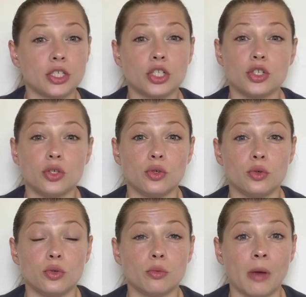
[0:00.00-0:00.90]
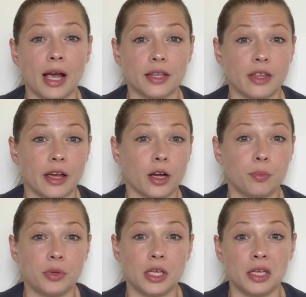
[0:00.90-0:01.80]
do my
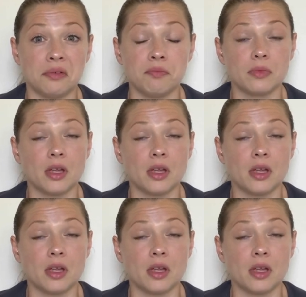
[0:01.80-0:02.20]
therapy